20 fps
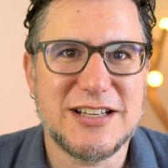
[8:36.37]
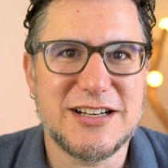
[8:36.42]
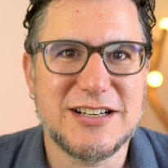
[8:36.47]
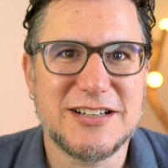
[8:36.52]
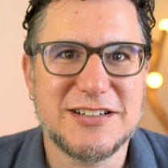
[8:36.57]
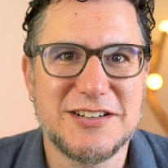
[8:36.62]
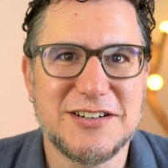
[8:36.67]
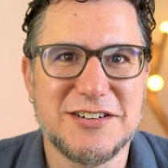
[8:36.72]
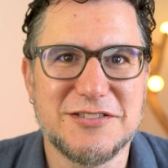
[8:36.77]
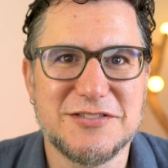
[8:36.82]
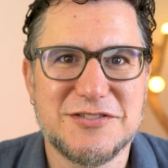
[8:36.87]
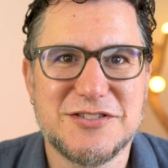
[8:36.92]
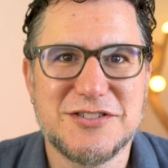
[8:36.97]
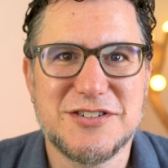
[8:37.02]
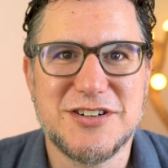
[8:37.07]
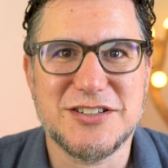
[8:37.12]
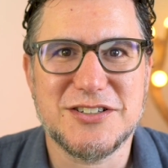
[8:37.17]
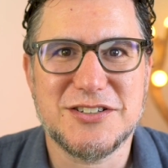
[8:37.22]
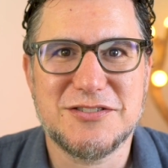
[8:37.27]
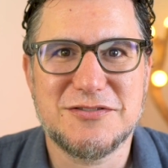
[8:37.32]
And it,
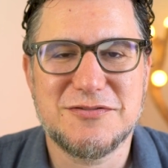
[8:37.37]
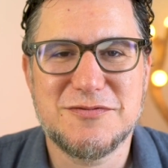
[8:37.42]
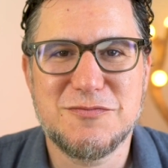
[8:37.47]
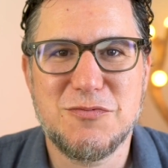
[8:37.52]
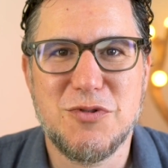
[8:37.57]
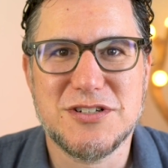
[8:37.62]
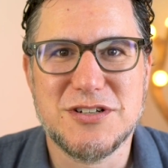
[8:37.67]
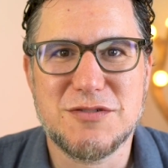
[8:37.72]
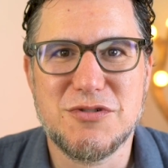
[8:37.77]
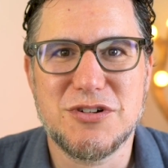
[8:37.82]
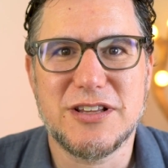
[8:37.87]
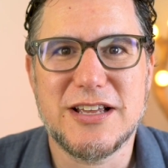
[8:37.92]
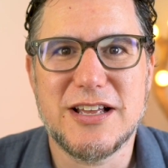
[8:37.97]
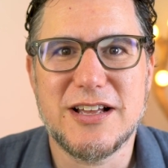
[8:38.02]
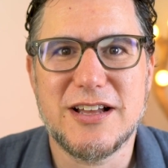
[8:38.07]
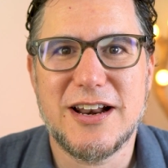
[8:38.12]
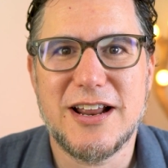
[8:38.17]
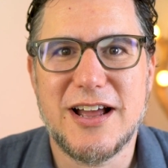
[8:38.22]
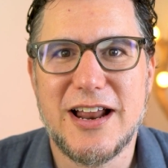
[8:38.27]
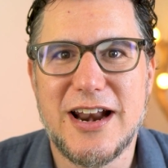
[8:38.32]
just wasn't really
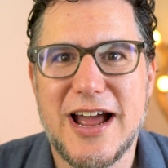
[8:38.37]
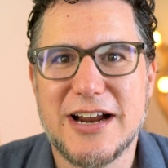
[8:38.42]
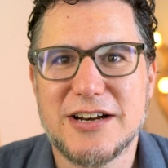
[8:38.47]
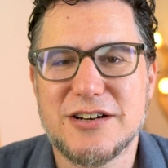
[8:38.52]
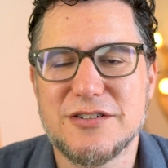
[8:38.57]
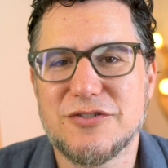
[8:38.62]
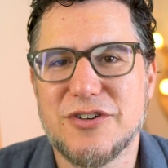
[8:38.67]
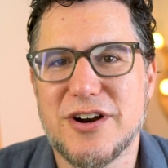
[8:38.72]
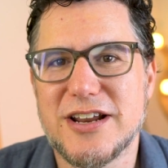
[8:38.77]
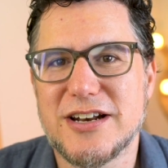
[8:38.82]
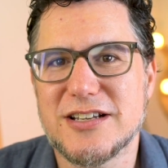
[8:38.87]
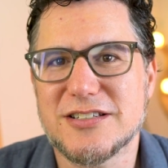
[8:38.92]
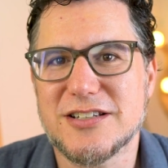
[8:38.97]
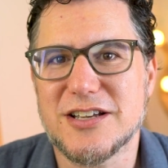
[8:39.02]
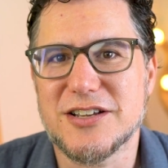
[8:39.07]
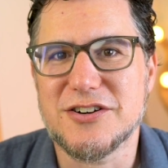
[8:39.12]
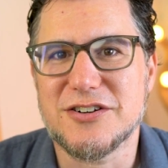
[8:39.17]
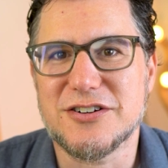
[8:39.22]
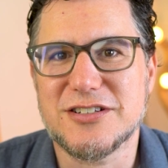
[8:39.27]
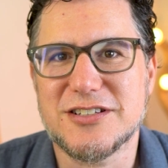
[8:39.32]
an act of greatness
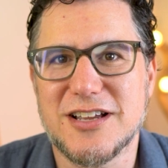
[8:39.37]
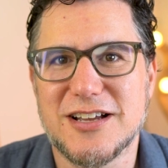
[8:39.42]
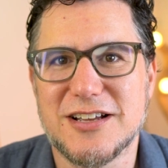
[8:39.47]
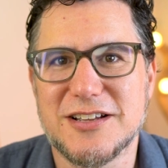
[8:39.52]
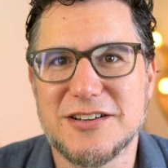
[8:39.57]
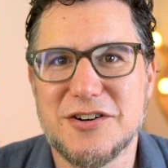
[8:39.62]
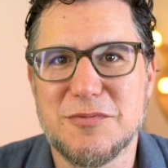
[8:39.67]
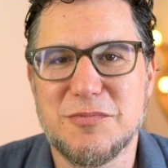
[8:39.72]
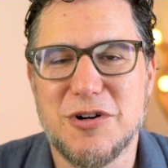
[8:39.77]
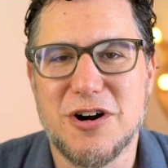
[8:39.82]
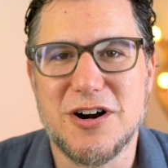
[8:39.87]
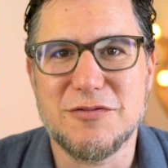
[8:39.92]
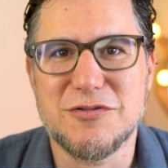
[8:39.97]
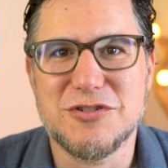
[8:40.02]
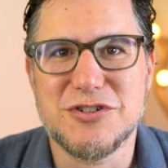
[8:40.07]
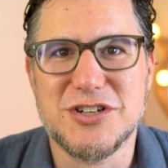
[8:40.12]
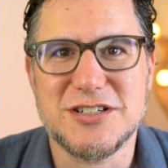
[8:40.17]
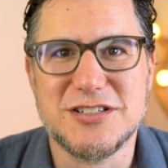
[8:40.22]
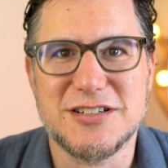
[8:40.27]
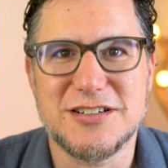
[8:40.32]
on your side. Your part, it
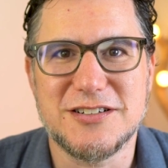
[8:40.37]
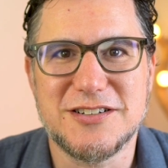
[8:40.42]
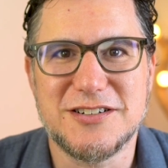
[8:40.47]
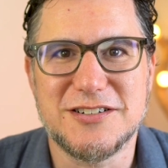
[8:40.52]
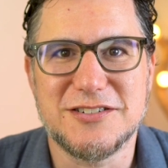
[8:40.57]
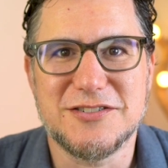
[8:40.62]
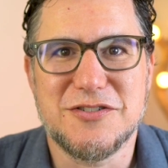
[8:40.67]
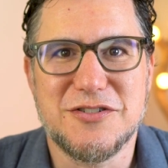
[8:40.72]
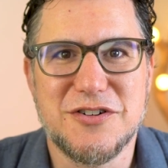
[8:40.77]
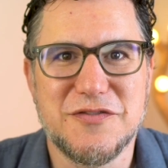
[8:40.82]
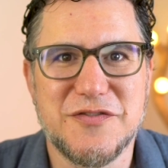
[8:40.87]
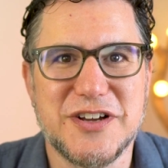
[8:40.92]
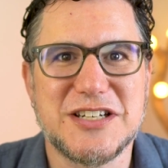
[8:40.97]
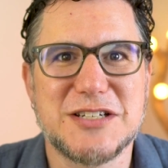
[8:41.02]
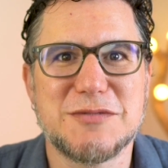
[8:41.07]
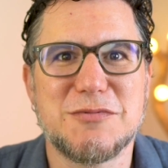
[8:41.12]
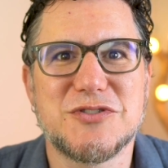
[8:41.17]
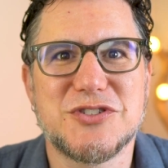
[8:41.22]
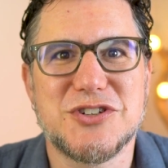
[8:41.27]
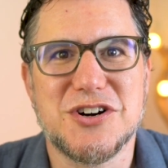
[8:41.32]
was just you're a
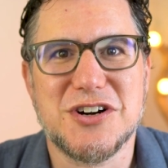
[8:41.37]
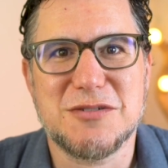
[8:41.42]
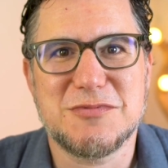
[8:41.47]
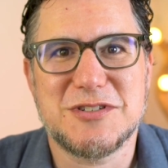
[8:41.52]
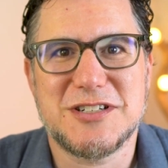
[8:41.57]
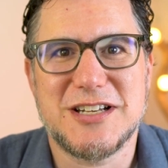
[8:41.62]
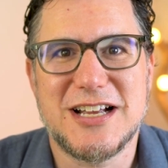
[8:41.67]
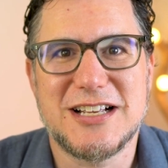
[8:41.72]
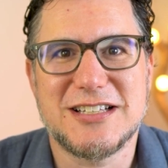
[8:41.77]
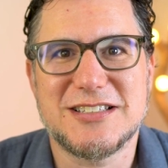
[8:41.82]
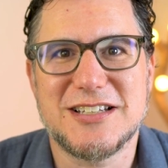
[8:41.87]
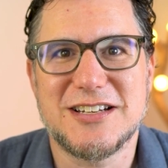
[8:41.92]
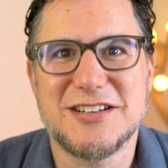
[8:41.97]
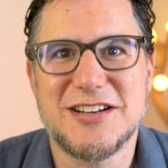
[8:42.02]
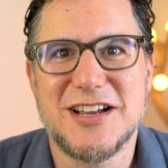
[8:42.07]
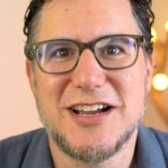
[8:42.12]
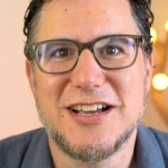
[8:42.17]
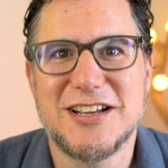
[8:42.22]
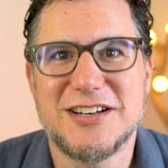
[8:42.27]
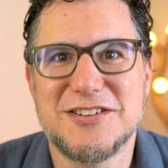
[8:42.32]
victim of circumstance,
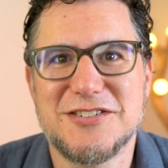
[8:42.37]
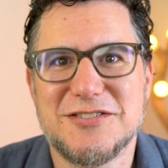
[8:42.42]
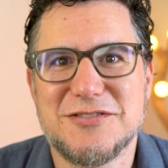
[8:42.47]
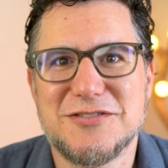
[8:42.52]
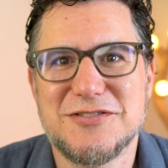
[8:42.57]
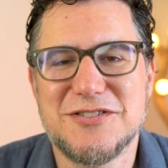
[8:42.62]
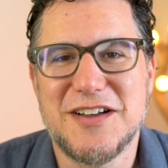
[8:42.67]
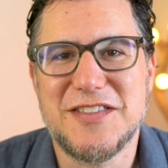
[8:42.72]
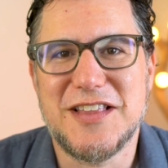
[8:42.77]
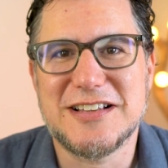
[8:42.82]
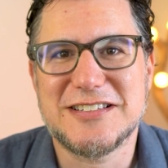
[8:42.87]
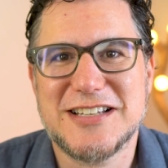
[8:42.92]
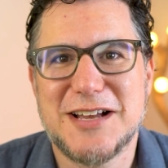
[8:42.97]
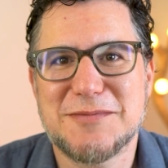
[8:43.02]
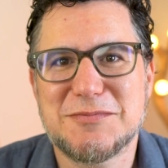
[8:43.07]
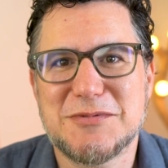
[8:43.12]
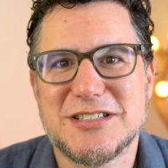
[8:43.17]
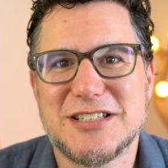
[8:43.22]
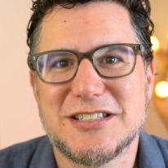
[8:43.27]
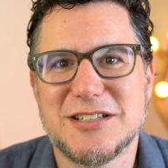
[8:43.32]
and you had that
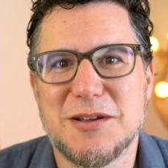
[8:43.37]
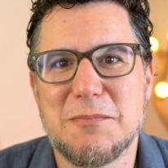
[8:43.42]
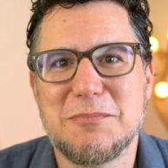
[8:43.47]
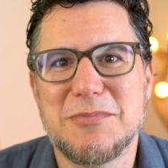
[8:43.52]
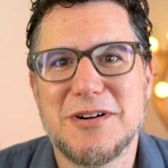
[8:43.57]
skepticism.